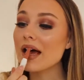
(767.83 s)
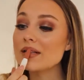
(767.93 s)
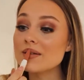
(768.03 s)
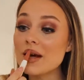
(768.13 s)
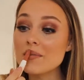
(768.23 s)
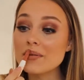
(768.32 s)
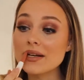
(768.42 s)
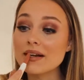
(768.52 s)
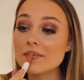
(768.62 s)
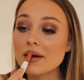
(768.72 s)
I did not
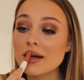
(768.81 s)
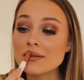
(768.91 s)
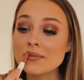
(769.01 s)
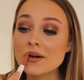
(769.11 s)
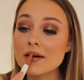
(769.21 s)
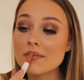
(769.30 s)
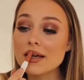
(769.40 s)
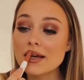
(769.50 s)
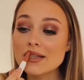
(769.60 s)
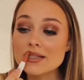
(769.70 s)
plan on buying more
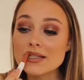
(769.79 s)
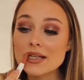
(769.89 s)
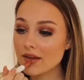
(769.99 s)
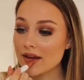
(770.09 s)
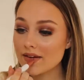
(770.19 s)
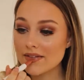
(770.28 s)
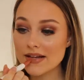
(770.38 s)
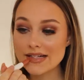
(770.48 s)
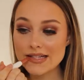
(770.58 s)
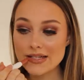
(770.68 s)
because I've
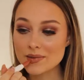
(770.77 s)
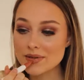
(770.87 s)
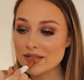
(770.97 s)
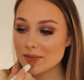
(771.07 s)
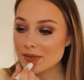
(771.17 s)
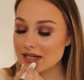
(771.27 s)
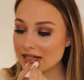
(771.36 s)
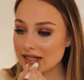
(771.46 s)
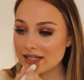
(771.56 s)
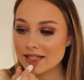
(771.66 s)
got so much
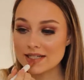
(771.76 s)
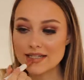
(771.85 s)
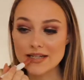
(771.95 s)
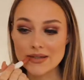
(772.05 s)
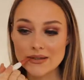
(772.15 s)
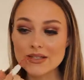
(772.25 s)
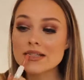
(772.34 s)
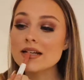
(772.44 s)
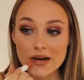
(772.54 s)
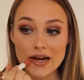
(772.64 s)
lipstick that I need to
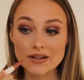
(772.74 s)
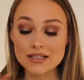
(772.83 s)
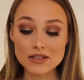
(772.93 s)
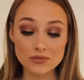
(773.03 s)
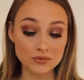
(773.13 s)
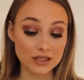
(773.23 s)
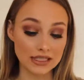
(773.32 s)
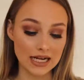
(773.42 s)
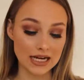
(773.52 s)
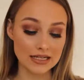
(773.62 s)
use. Wow, this is really
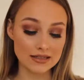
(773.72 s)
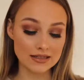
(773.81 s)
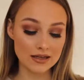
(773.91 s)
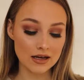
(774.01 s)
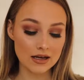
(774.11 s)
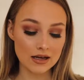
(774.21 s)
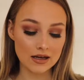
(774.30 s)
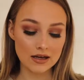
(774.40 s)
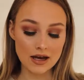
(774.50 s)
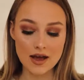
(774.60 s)
nice.
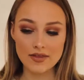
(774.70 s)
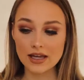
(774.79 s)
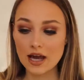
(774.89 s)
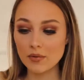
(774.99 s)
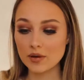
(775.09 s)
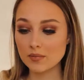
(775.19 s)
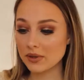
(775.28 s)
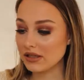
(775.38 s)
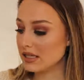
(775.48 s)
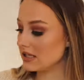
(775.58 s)
I think I want to
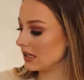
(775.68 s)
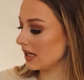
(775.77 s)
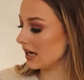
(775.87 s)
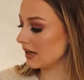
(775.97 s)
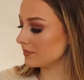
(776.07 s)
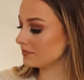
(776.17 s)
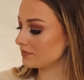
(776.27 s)
put this in like